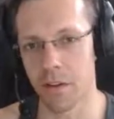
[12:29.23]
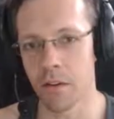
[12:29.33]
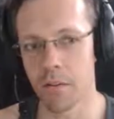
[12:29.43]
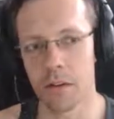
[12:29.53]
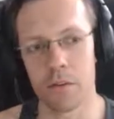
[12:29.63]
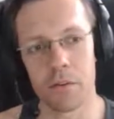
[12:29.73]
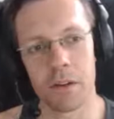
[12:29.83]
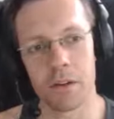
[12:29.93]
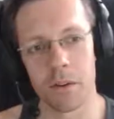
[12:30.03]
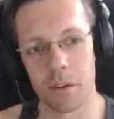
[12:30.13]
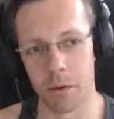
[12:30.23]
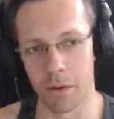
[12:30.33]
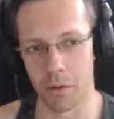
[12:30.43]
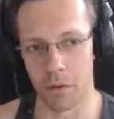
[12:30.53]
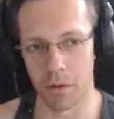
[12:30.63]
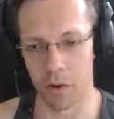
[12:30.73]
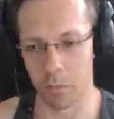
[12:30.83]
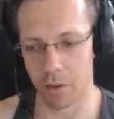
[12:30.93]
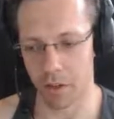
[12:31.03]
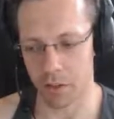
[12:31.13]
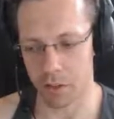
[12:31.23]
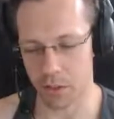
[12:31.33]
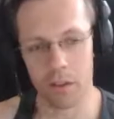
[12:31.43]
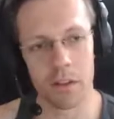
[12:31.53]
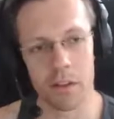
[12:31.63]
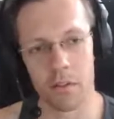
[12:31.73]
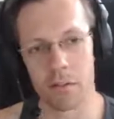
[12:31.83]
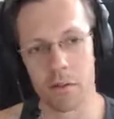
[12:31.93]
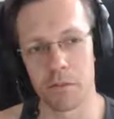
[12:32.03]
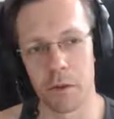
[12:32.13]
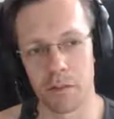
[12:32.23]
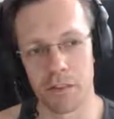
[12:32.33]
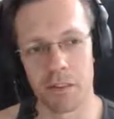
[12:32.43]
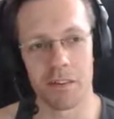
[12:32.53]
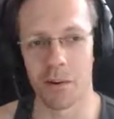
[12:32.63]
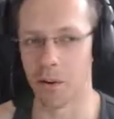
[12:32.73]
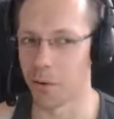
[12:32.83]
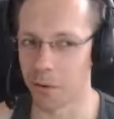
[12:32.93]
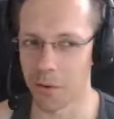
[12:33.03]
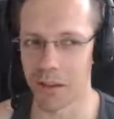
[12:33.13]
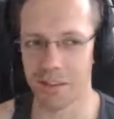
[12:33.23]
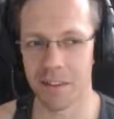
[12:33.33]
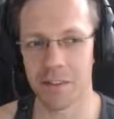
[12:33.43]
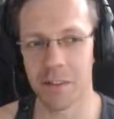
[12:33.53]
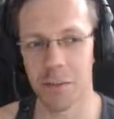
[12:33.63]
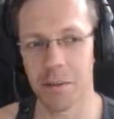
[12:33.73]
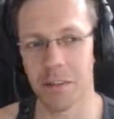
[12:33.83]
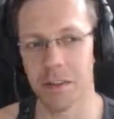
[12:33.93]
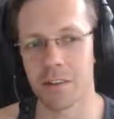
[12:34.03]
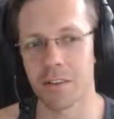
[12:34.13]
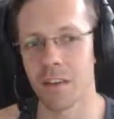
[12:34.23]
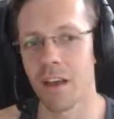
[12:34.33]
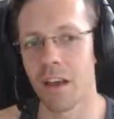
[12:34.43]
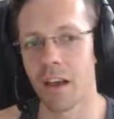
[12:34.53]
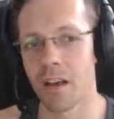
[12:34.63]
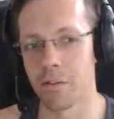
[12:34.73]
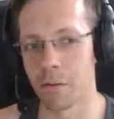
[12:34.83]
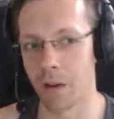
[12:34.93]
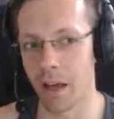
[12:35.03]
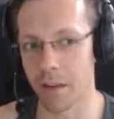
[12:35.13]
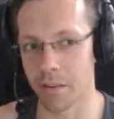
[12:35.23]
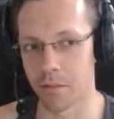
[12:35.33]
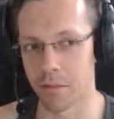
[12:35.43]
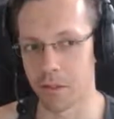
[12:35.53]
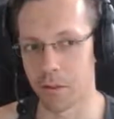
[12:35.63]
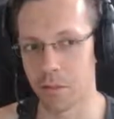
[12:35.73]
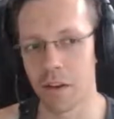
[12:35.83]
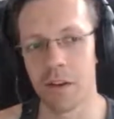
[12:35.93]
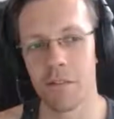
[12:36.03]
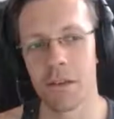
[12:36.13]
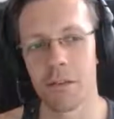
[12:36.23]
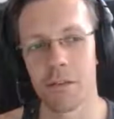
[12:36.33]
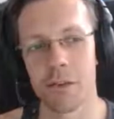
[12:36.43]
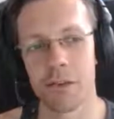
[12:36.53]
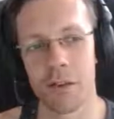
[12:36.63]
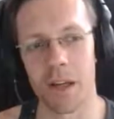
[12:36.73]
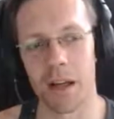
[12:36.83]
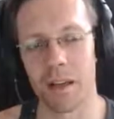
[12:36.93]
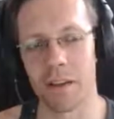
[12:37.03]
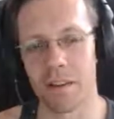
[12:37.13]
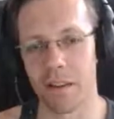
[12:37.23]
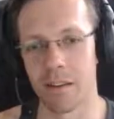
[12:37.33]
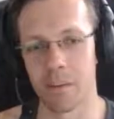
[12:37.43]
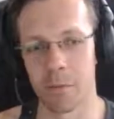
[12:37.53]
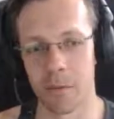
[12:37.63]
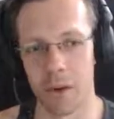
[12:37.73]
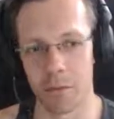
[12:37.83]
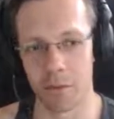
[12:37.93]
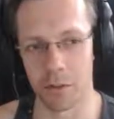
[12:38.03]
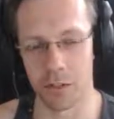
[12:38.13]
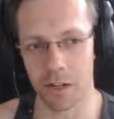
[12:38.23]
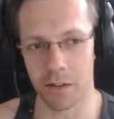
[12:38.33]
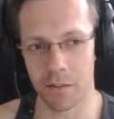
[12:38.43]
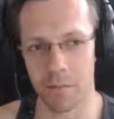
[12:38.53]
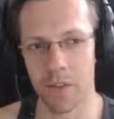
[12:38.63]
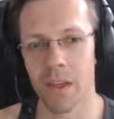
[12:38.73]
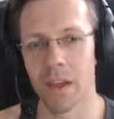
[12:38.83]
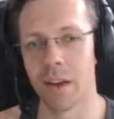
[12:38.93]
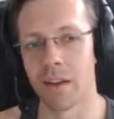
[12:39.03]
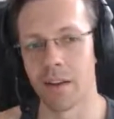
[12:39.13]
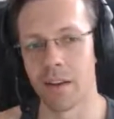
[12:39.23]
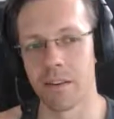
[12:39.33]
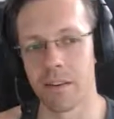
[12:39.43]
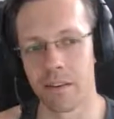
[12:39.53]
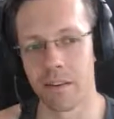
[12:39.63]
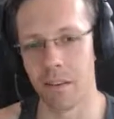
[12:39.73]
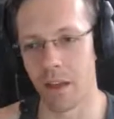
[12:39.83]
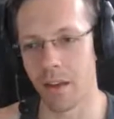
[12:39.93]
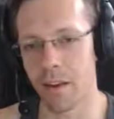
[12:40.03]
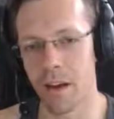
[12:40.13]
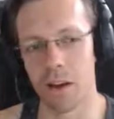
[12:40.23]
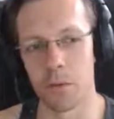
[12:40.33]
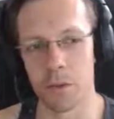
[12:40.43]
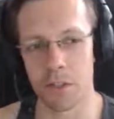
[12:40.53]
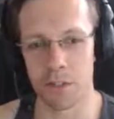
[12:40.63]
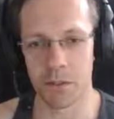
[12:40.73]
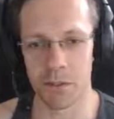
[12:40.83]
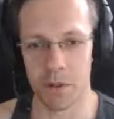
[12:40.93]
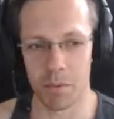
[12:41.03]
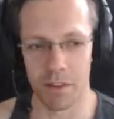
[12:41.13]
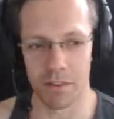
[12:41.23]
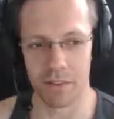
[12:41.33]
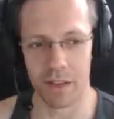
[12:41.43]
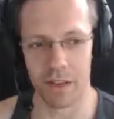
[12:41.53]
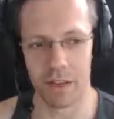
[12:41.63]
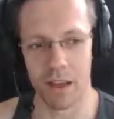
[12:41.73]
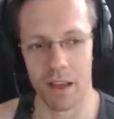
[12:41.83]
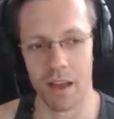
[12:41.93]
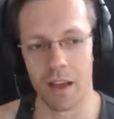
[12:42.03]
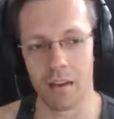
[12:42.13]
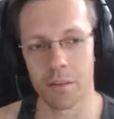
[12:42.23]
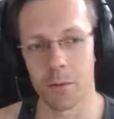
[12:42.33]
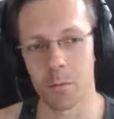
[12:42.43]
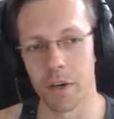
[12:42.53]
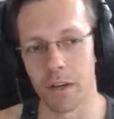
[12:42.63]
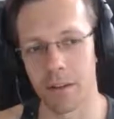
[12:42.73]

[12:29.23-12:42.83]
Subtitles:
feel free to let me know in the comment section. If you have questions, also ask in the comment sections. And if you liked the video, feel free to like it and subscribe to the channel. And until then, I wish you a pleasant day and goodbye.